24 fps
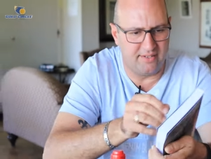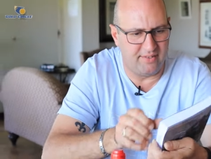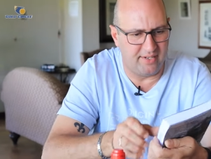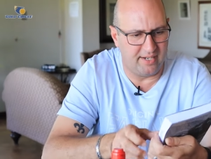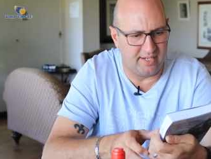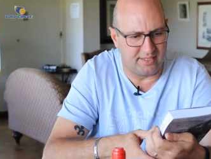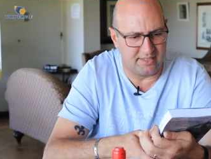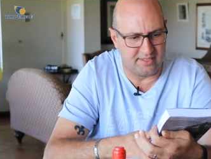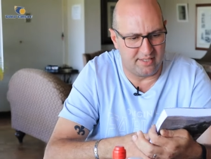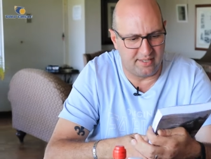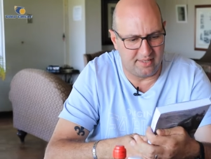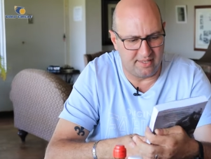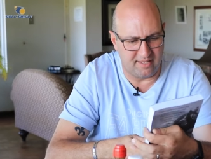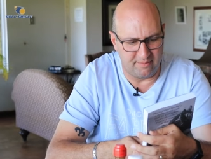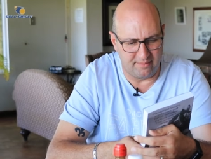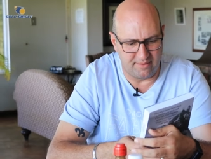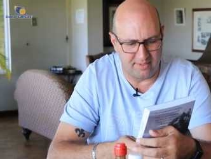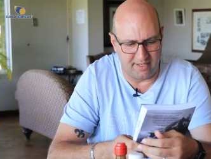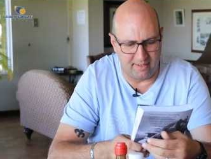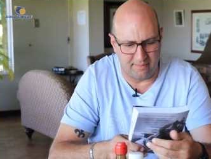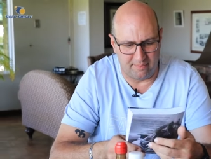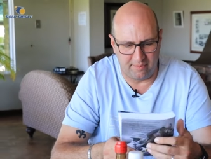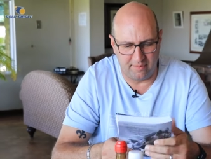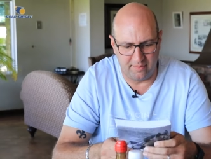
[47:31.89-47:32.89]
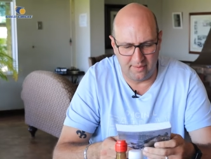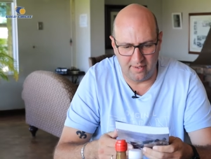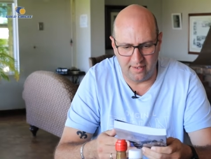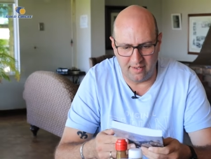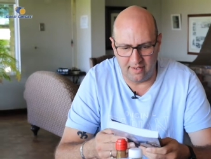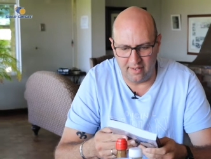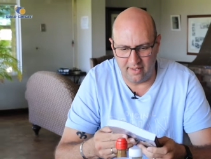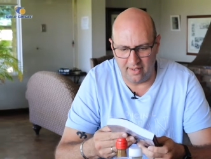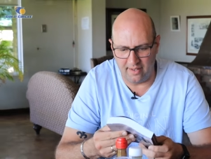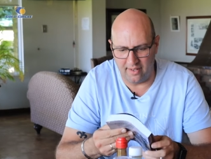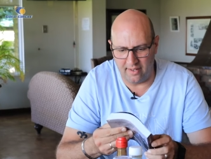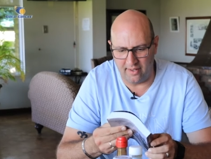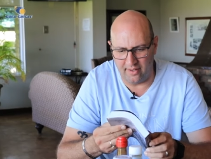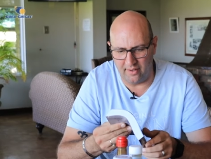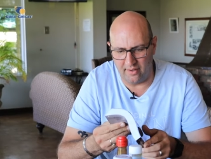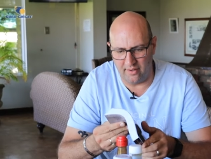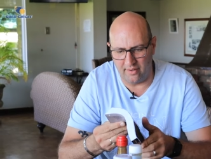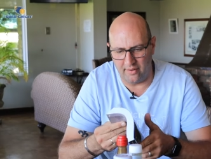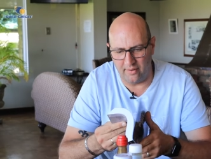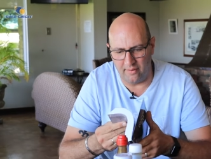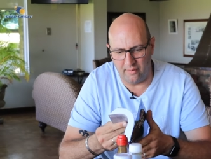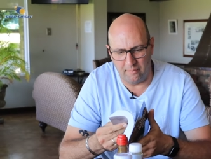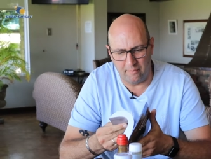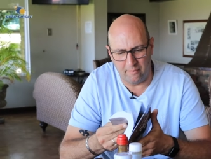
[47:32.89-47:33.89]
giving us the thumbs up.
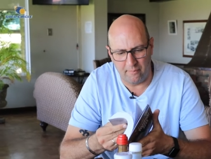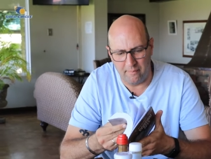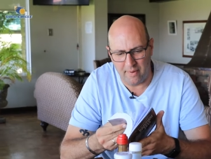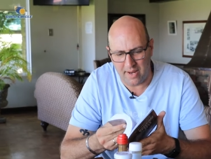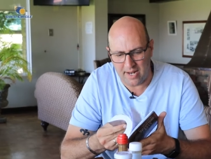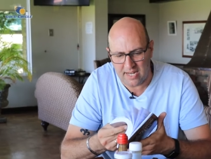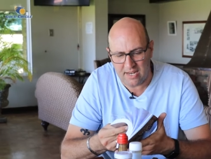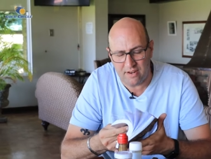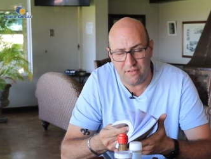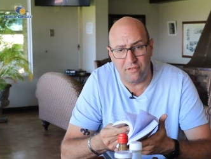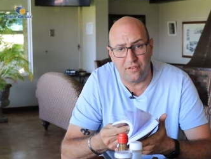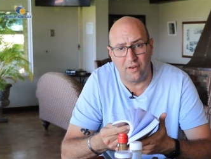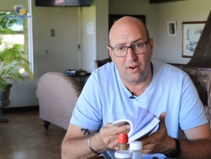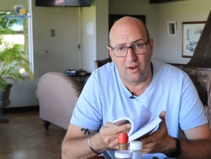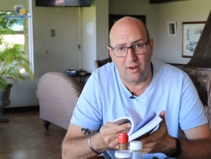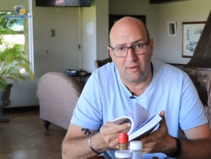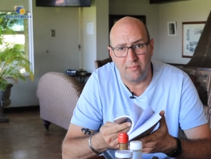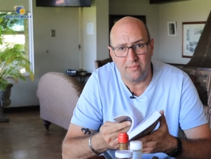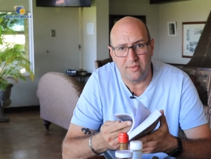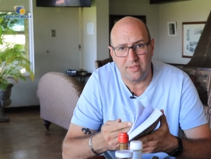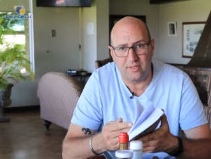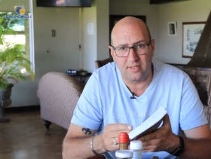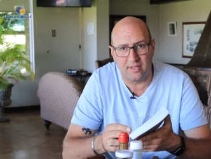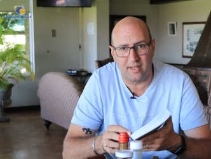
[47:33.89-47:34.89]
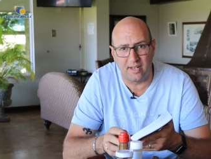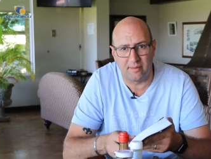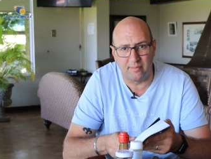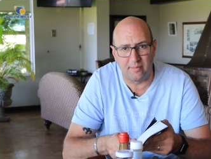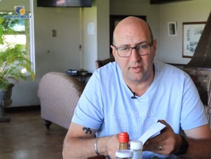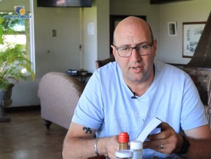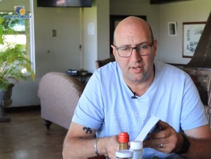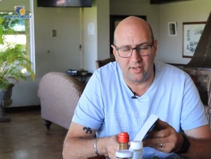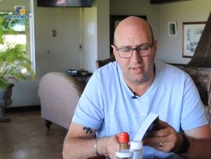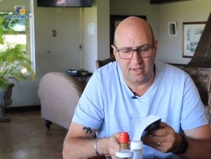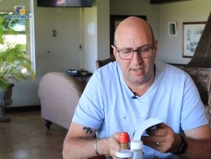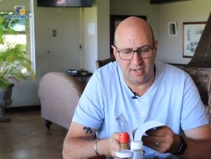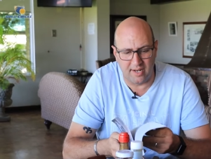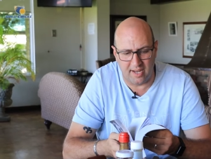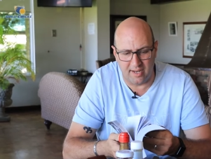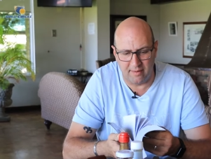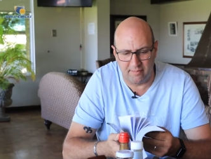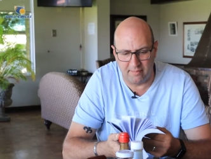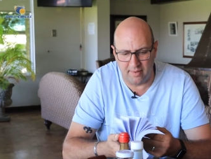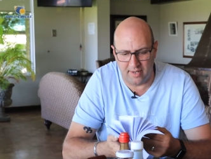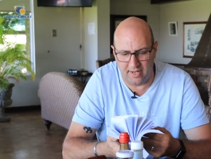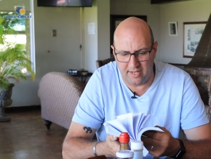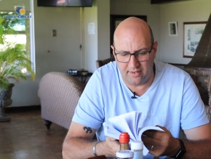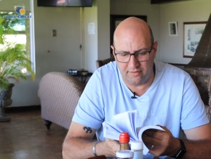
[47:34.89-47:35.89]
Many farms. I'm not going to
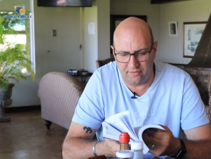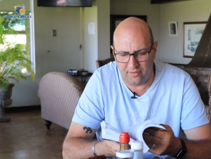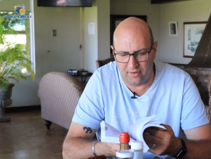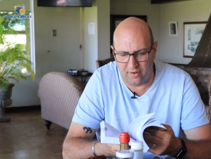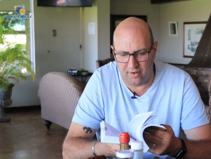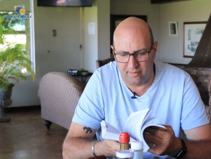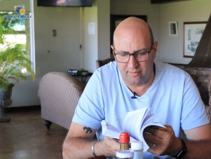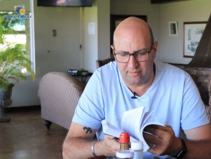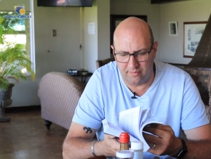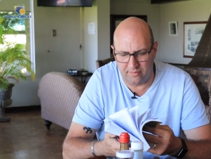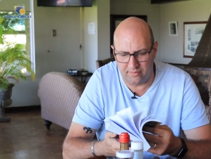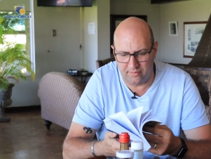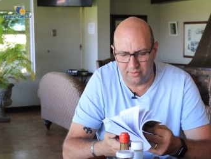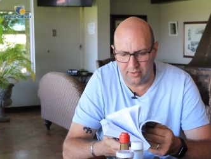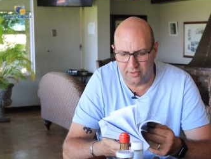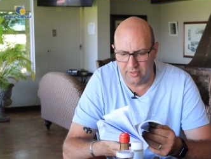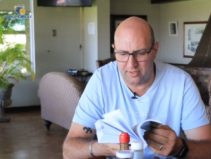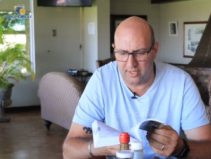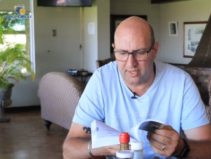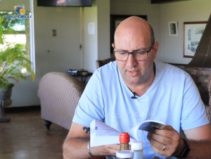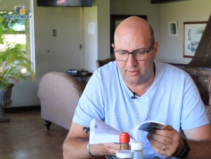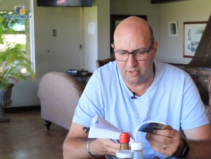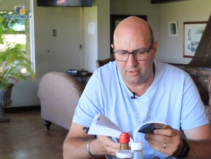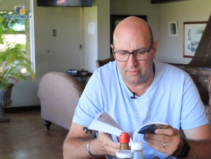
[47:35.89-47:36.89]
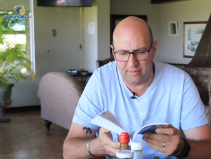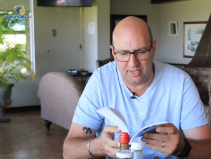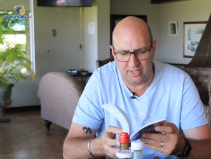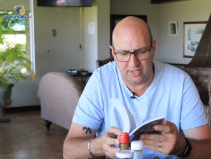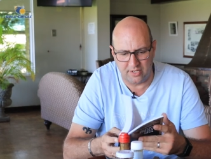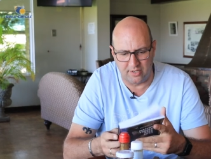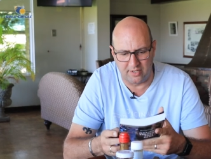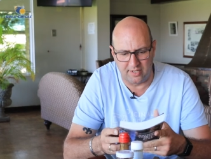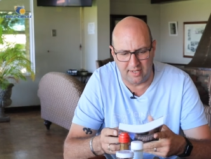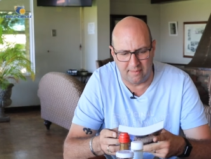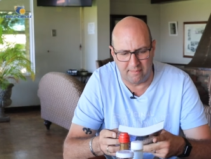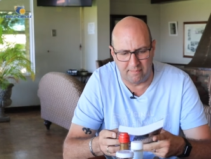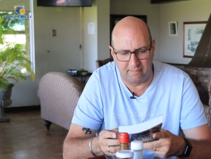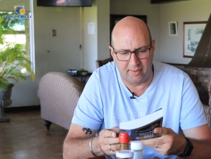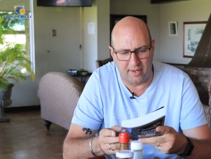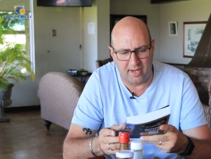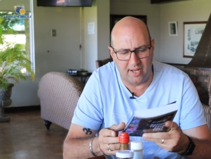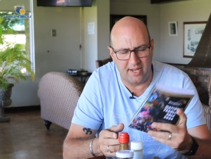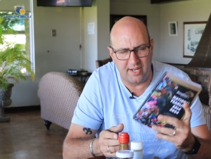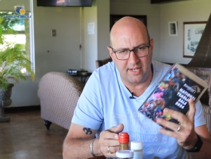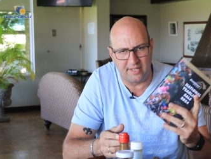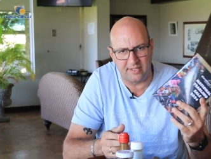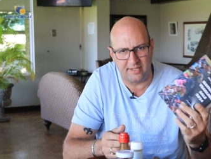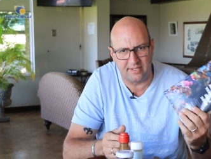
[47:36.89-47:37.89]
name any farm because I don't want to be told I'm
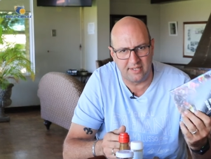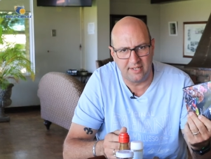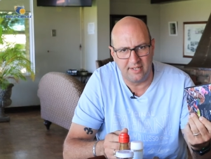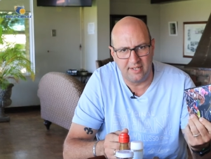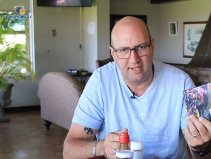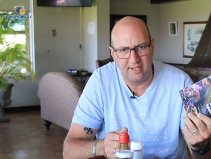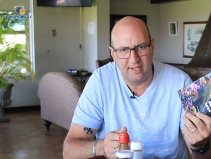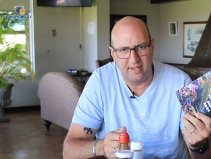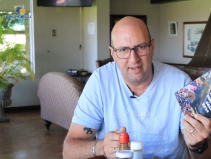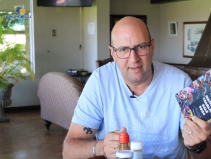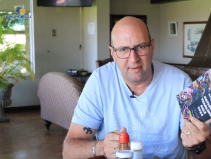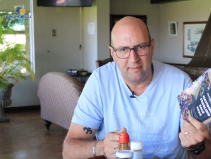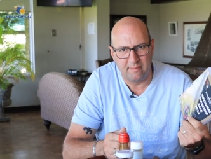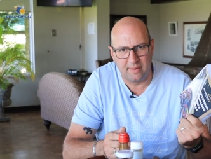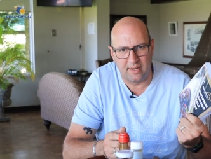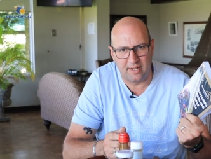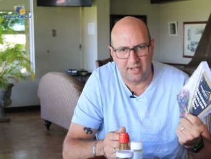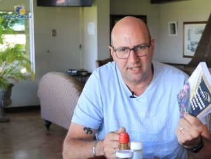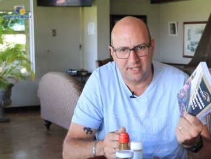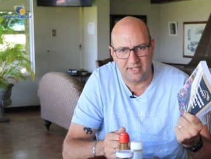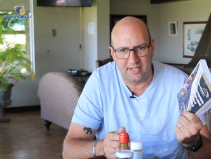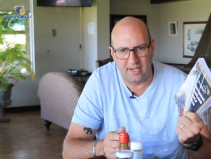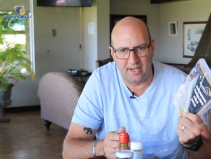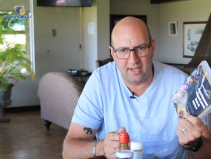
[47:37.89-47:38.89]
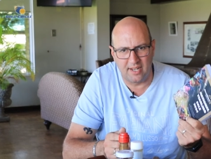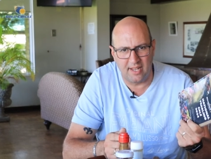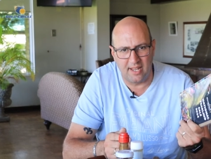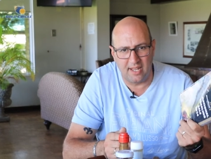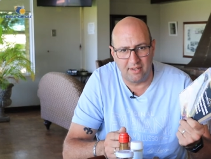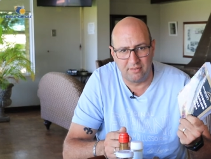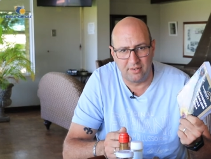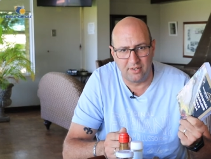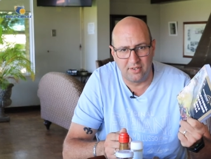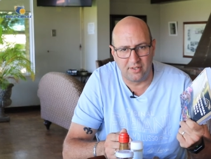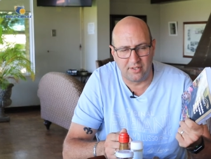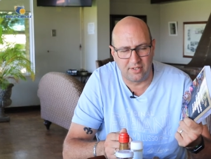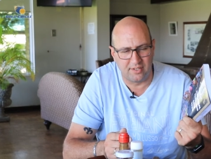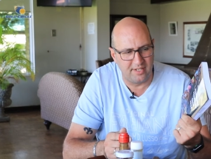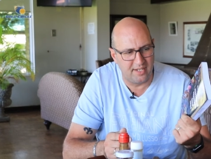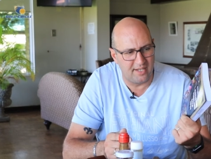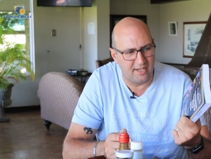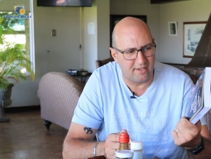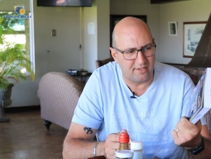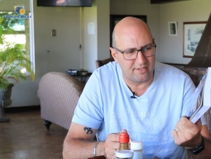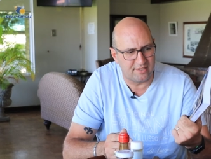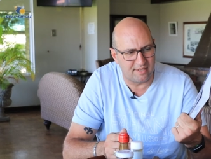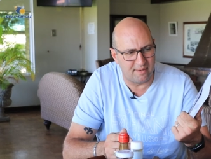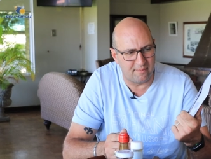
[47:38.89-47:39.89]
biased. But uh, have a look.
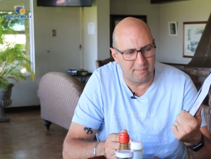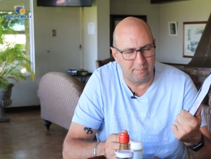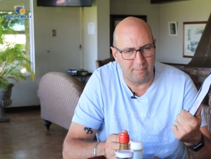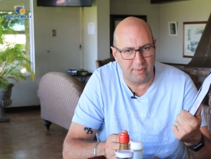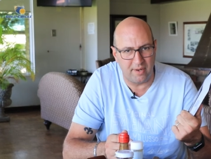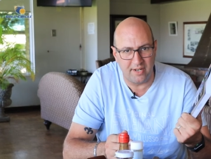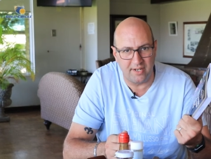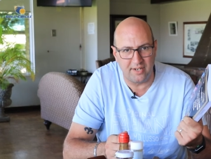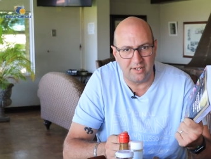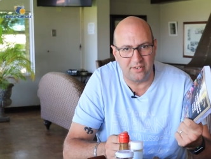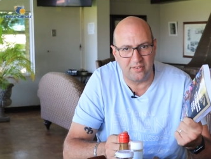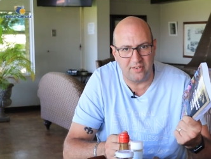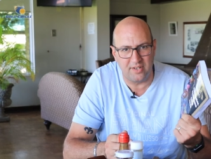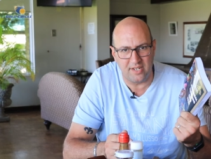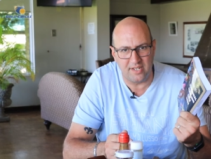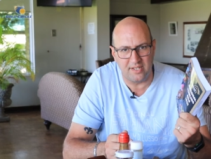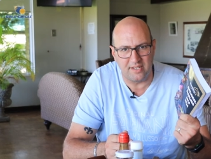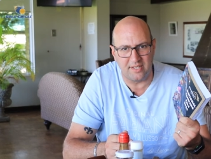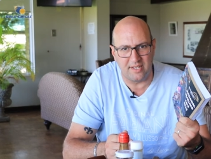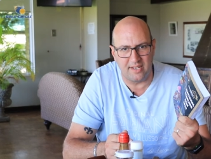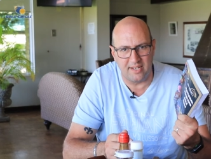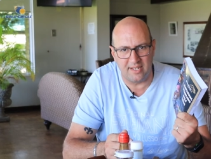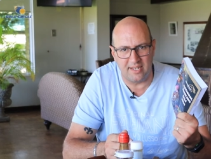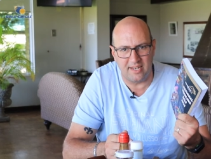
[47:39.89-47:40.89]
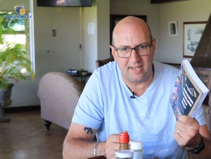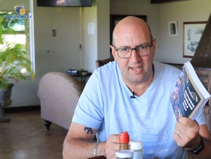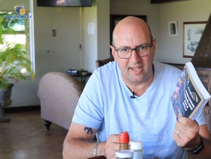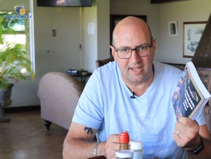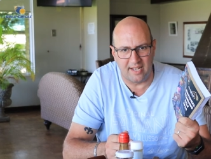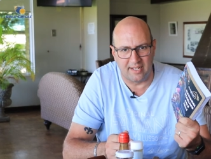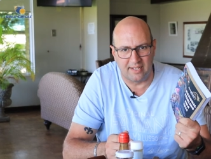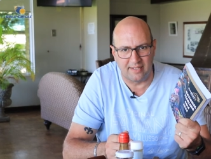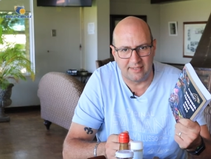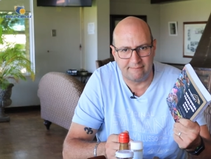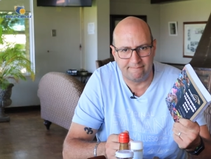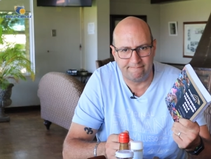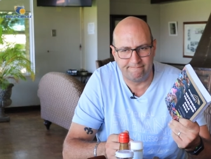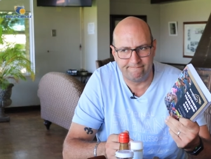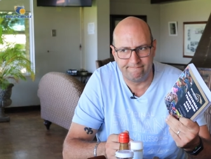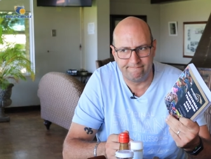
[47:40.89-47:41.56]
There are some pedigrees in here